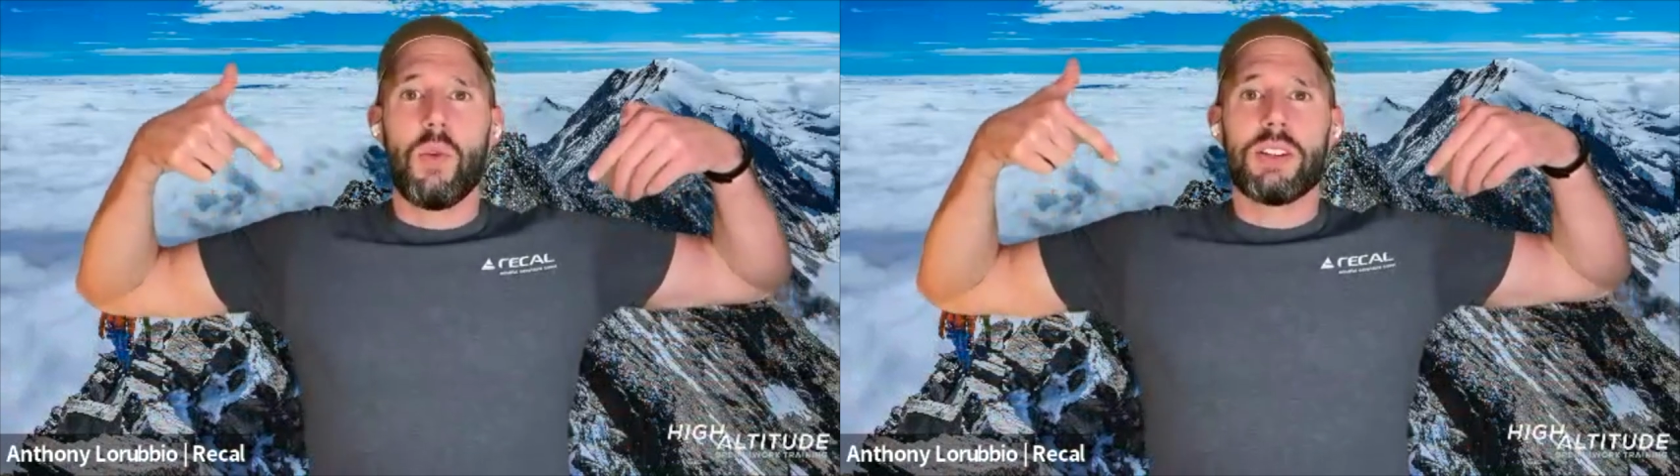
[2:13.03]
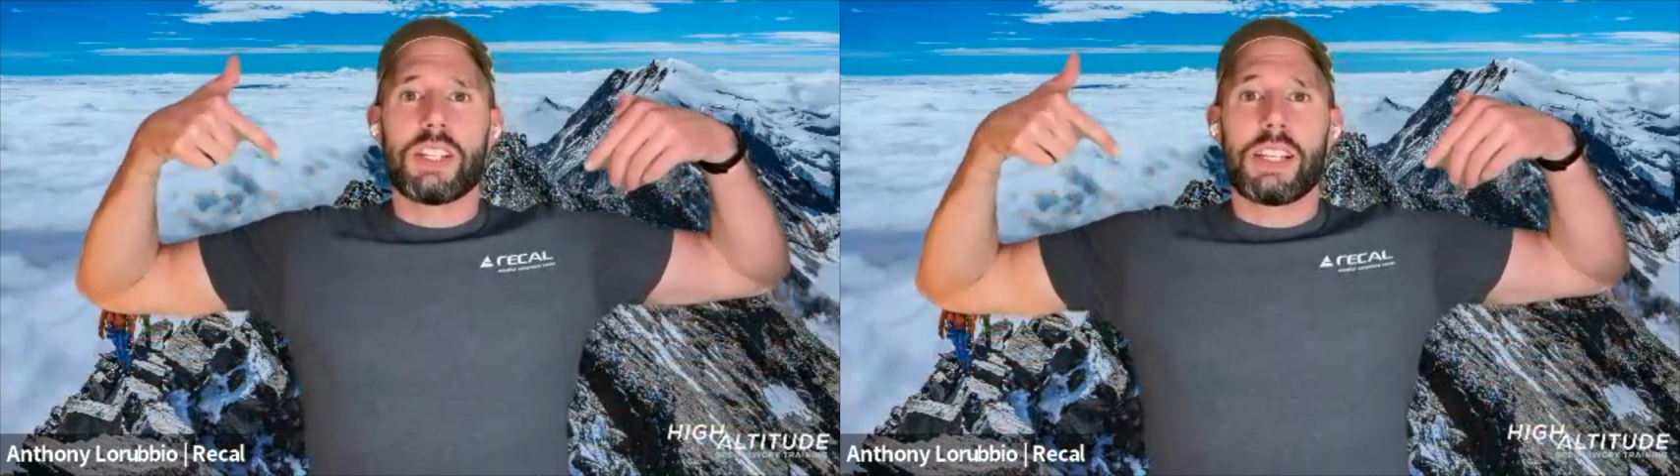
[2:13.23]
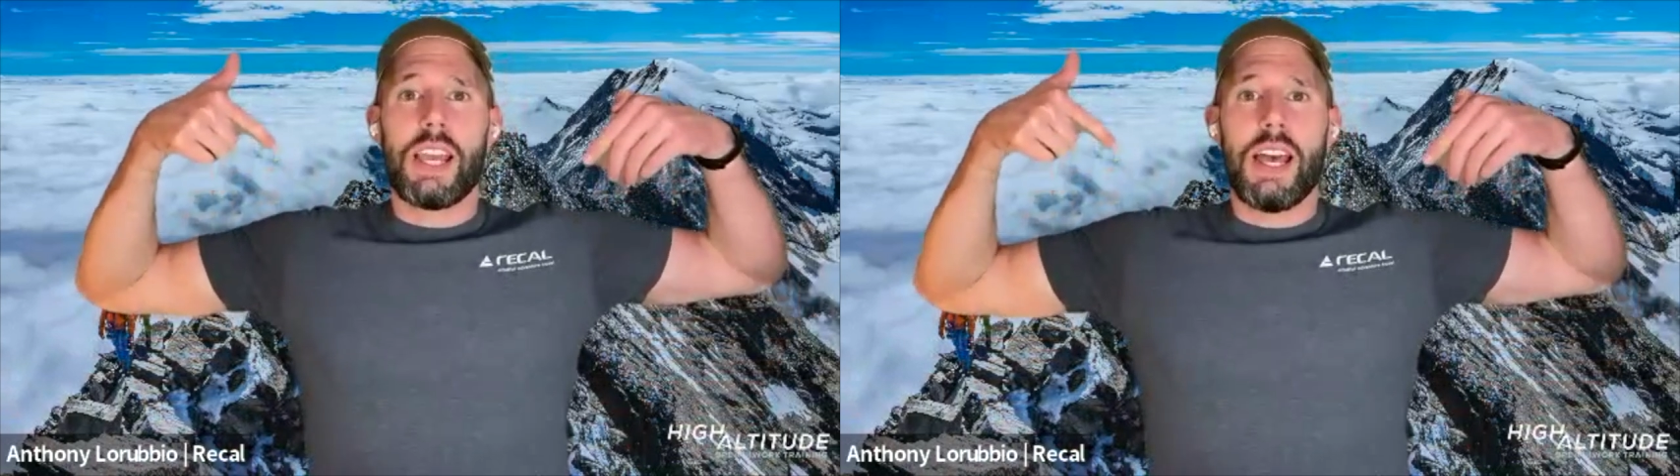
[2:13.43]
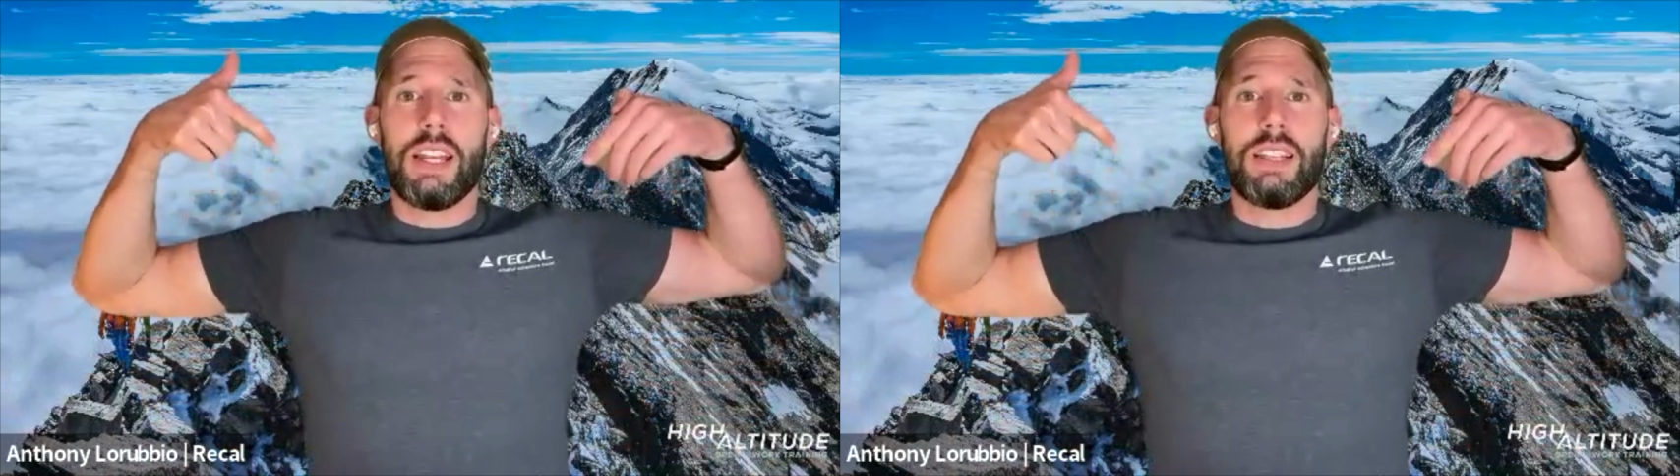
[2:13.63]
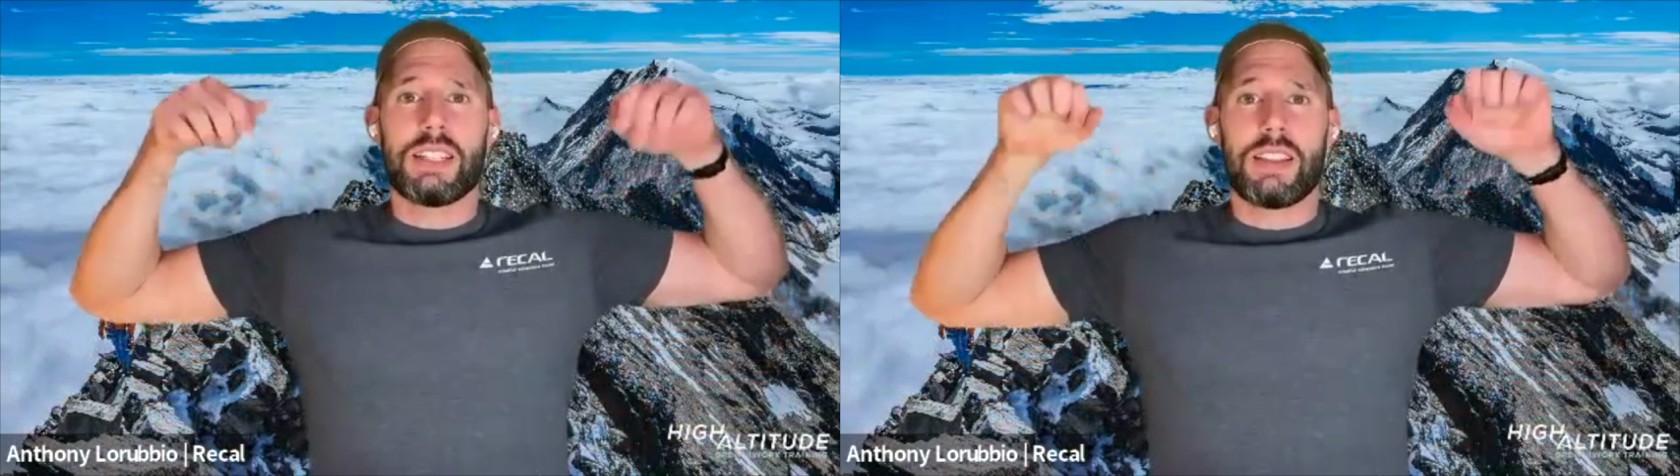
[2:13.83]
Once
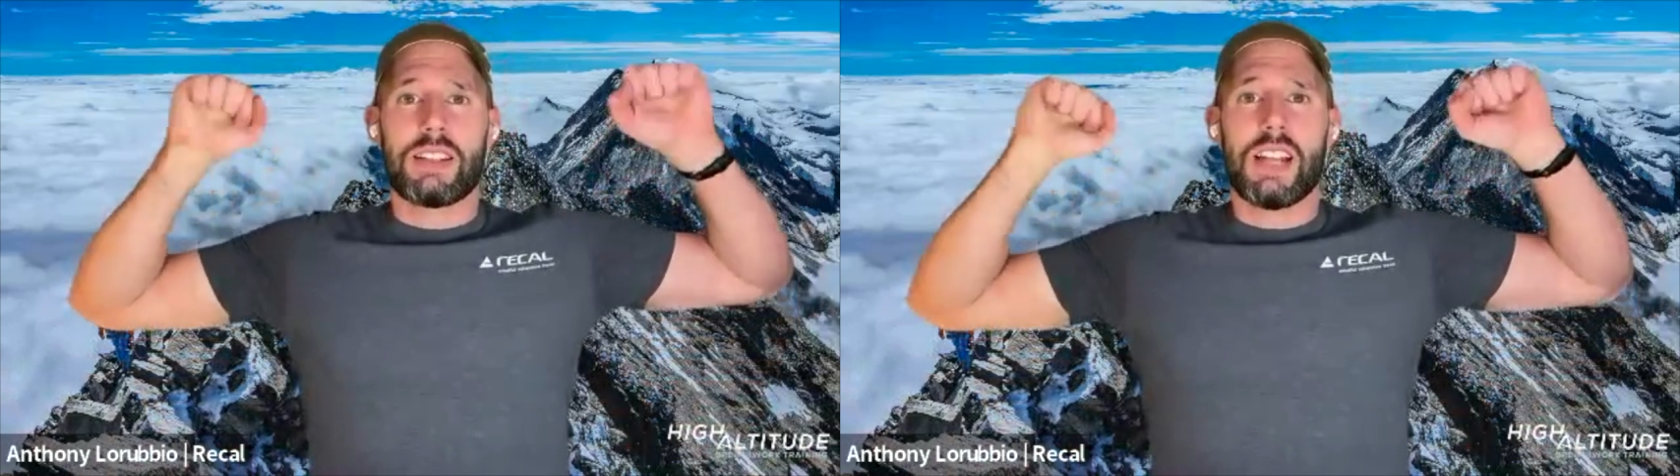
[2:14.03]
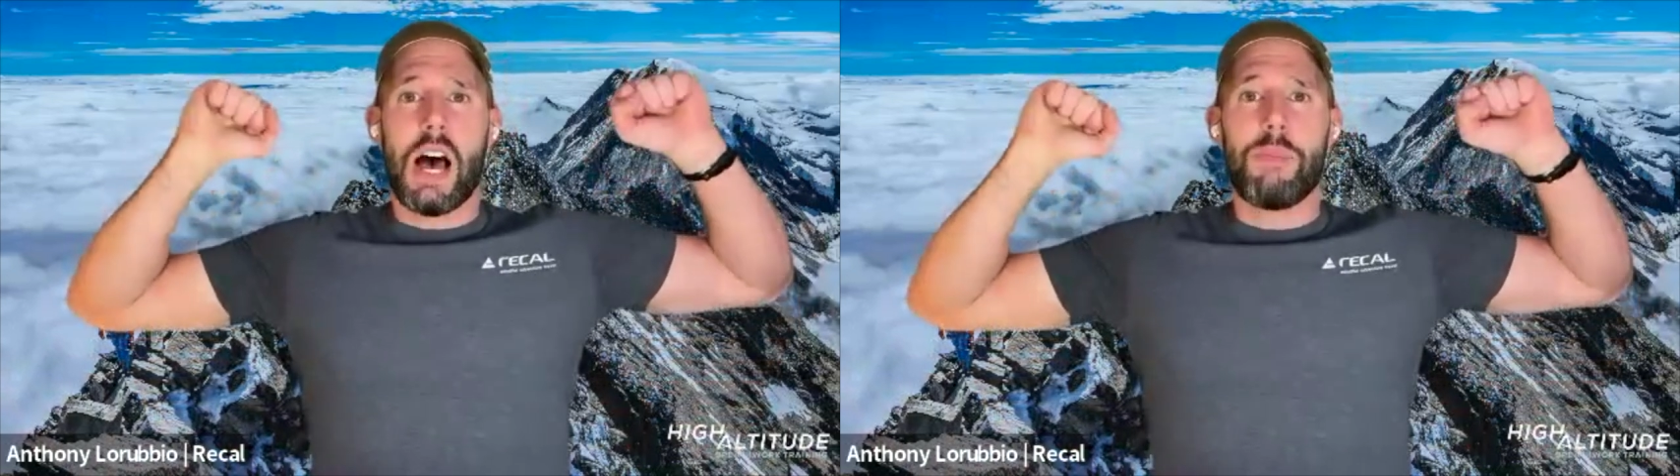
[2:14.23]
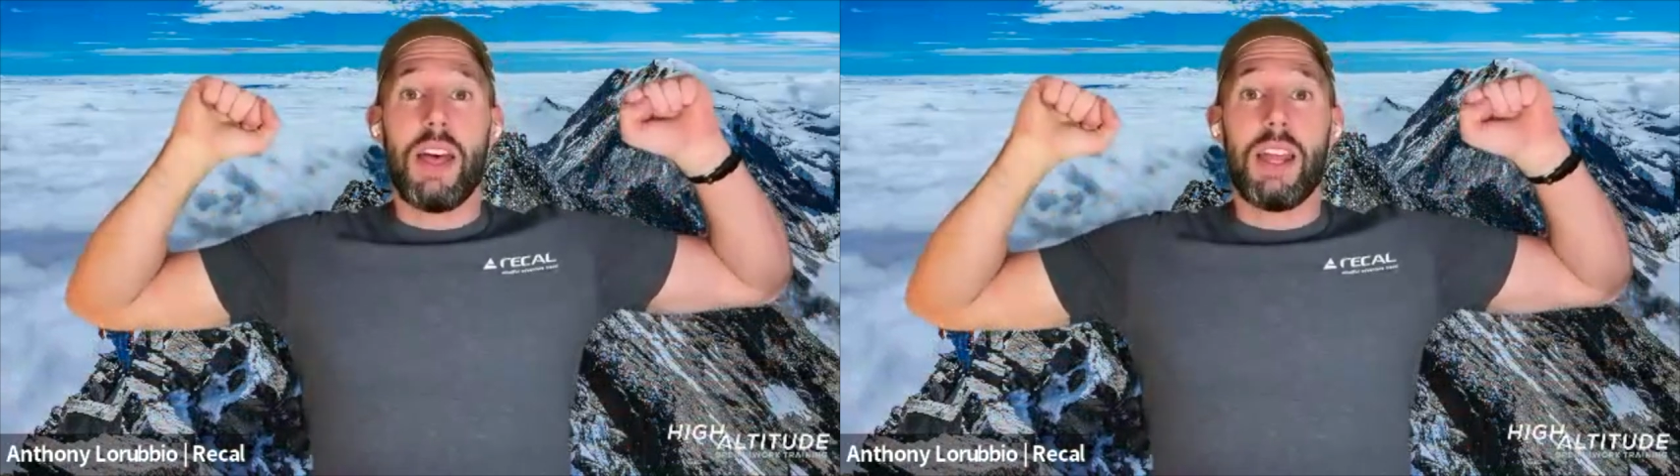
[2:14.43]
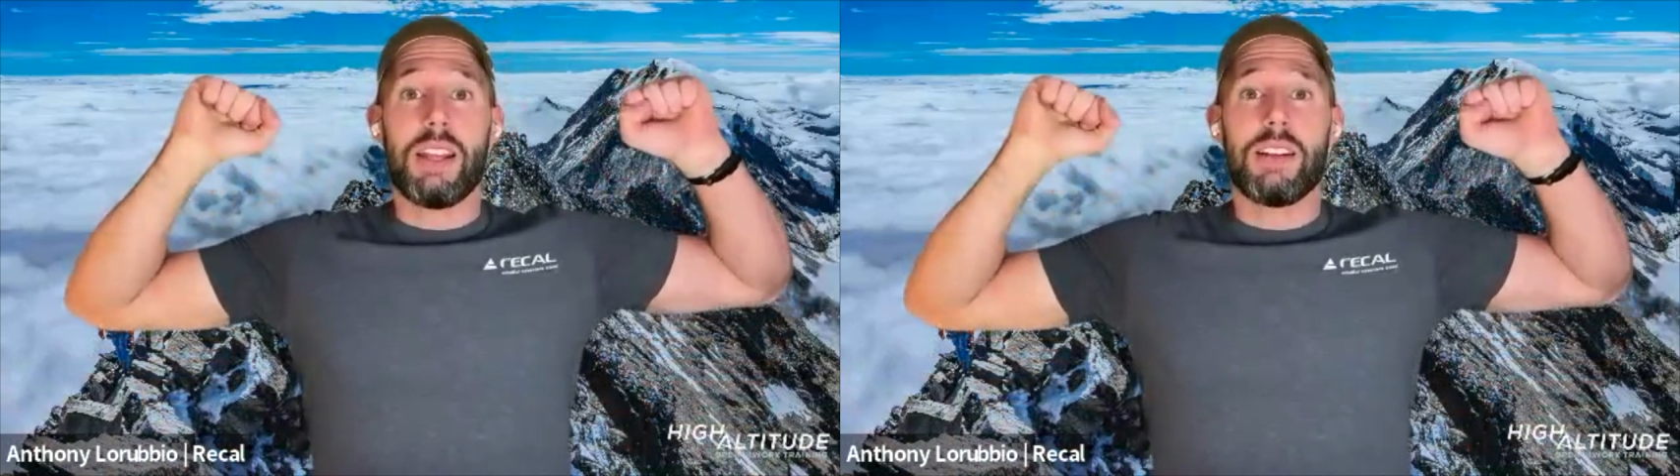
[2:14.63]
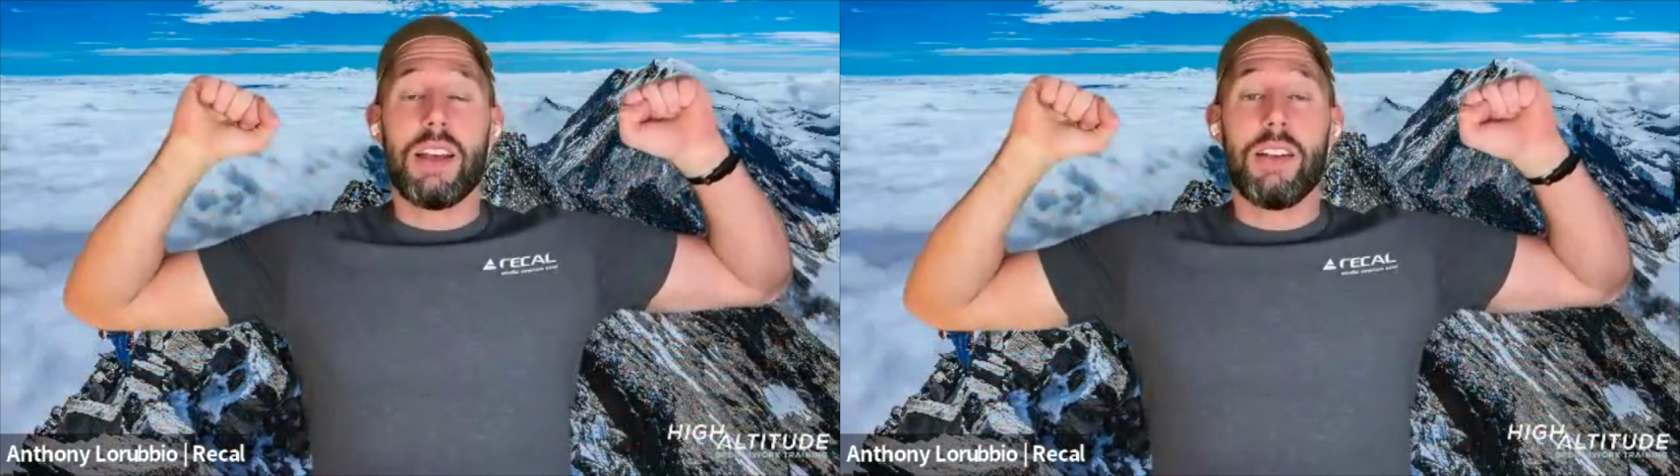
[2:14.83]
again, get to the top of that
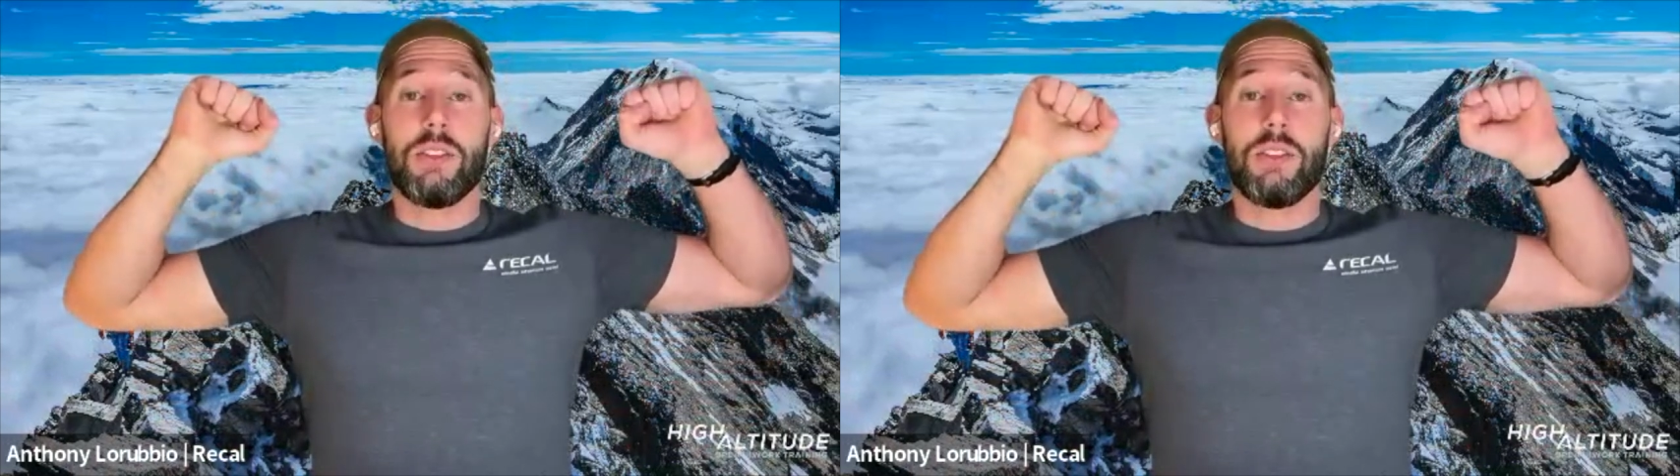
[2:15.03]
inhale.